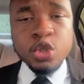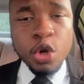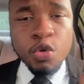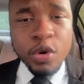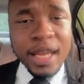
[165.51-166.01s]

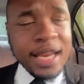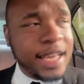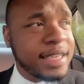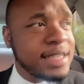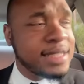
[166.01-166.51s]
to read
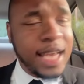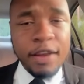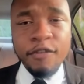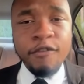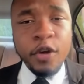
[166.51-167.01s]
and
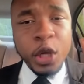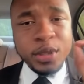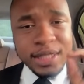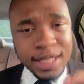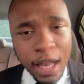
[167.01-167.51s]
decipher for
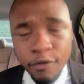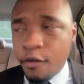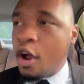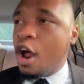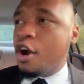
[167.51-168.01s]
yourself,